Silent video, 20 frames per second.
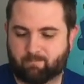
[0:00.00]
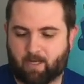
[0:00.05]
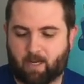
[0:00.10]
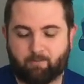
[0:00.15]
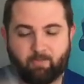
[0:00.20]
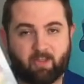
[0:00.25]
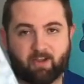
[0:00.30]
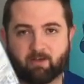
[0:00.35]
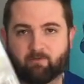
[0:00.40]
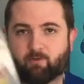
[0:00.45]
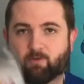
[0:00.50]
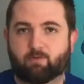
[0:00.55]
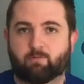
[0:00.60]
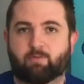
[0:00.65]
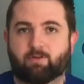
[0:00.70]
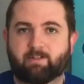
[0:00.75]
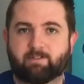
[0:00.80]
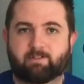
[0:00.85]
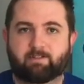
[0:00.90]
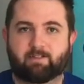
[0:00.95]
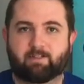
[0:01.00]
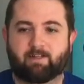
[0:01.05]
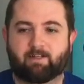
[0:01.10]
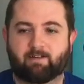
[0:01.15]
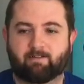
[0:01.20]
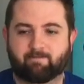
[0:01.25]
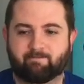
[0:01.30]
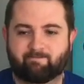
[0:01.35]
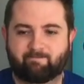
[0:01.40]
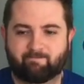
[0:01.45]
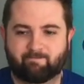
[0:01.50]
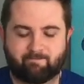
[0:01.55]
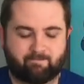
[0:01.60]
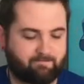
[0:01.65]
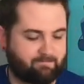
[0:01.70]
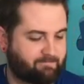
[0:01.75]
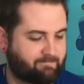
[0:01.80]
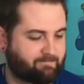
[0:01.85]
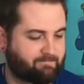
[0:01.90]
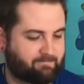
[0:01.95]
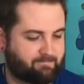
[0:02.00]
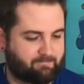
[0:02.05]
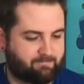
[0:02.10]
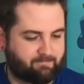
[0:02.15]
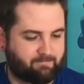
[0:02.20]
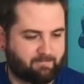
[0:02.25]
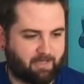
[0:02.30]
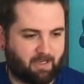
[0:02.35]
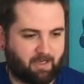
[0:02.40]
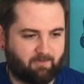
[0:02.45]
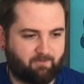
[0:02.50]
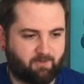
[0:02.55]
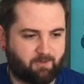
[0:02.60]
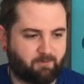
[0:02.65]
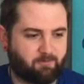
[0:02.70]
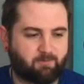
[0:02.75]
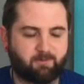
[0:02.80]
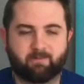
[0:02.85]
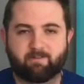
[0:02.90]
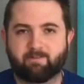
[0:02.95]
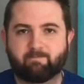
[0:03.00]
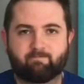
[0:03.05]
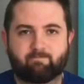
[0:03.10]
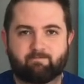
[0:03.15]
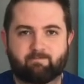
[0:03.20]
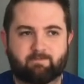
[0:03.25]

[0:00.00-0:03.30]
I'm thankful, but I feel really